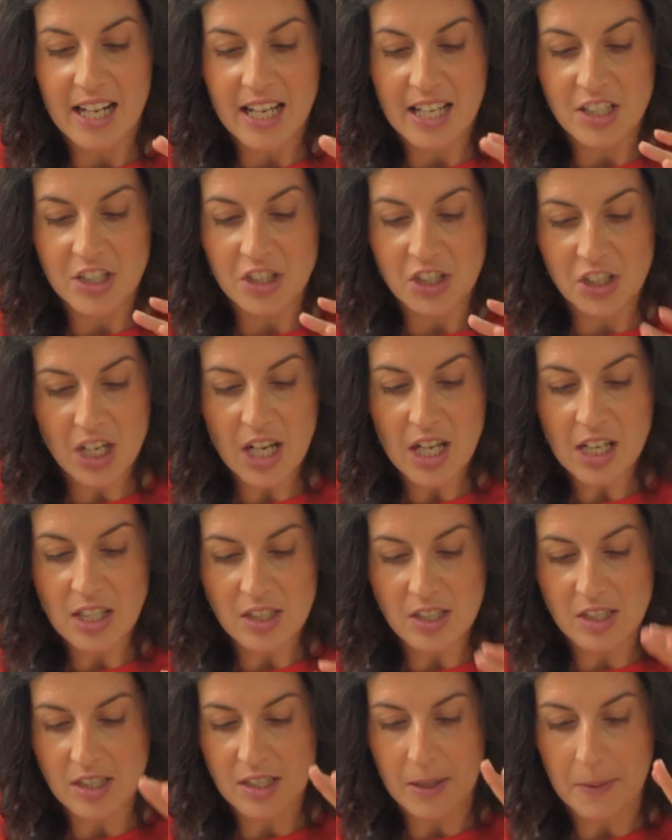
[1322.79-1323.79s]
is
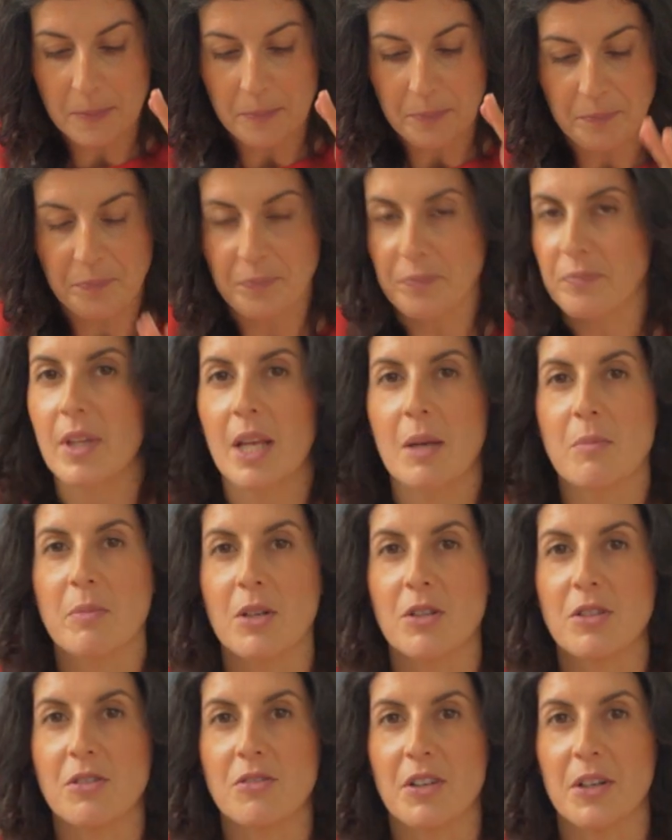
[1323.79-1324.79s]
just
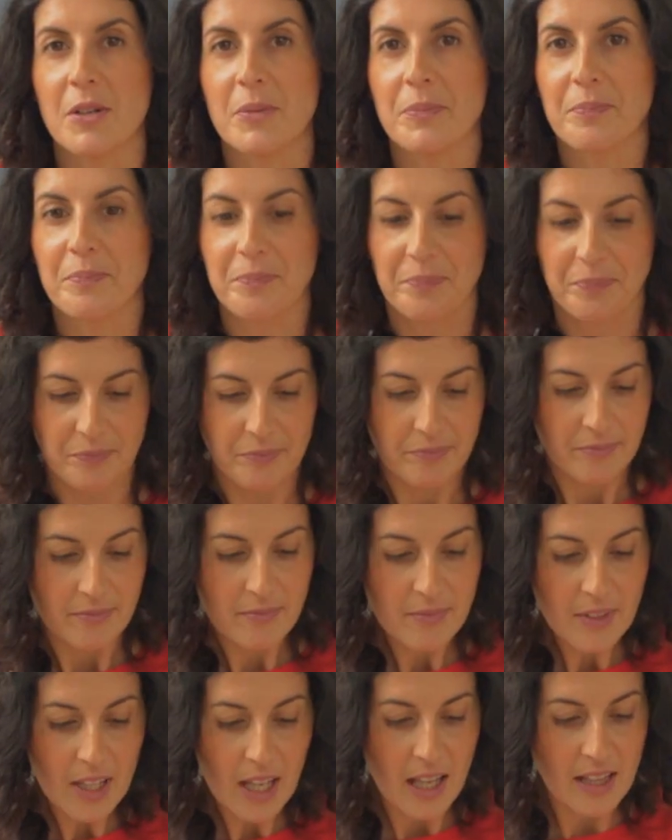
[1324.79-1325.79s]
beautiful.
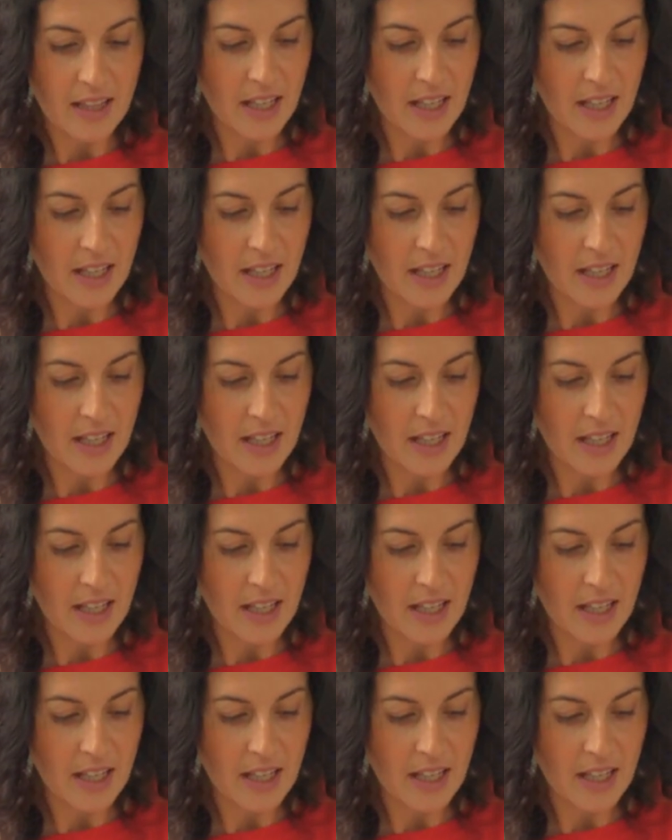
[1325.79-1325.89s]
And